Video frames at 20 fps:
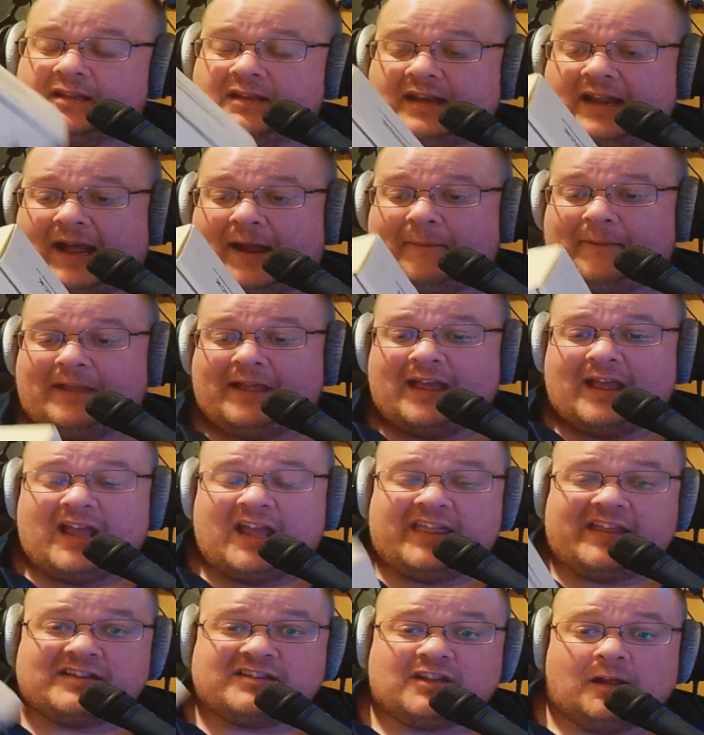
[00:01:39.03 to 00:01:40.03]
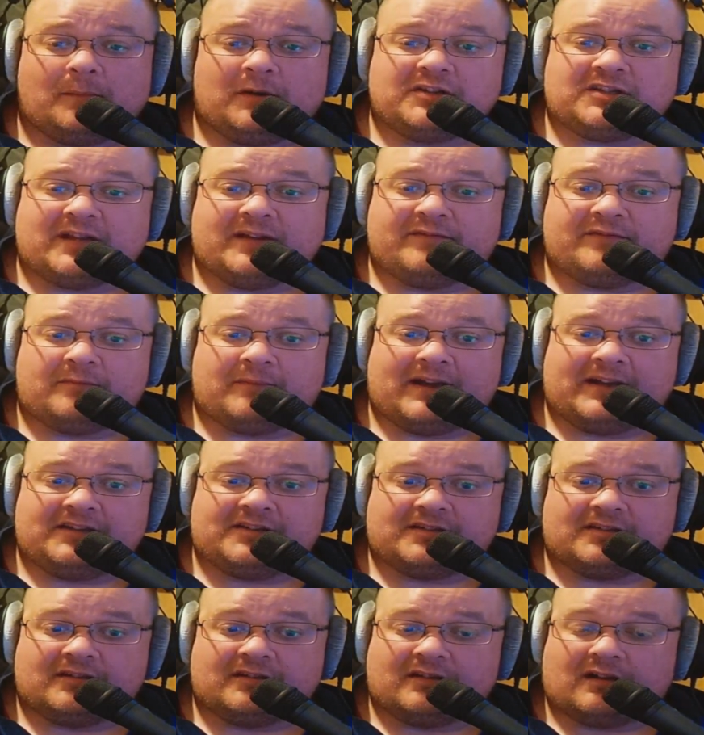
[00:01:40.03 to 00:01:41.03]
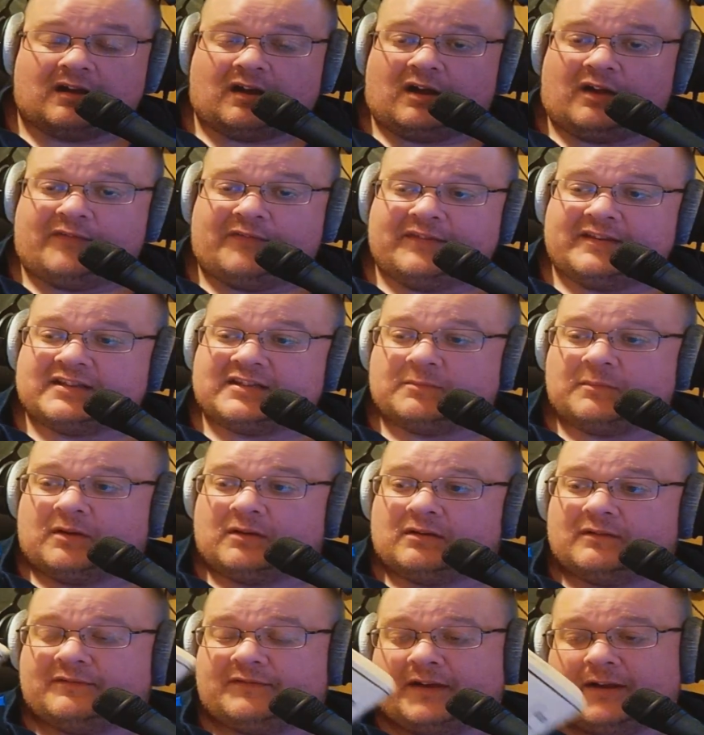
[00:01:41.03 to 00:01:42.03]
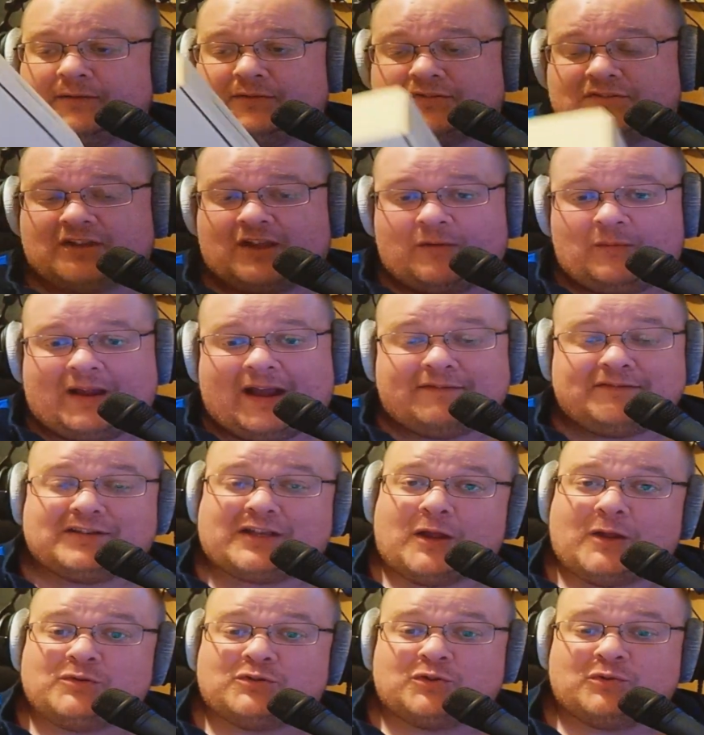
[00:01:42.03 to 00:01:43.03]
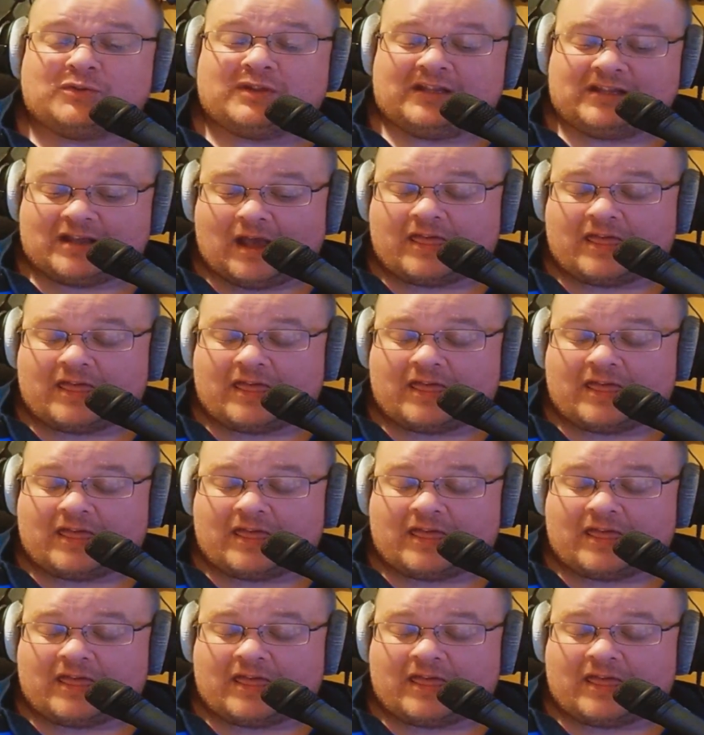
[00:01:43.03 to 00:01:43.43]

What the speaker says: Now, there's not much information on this microphone, so we have to go to the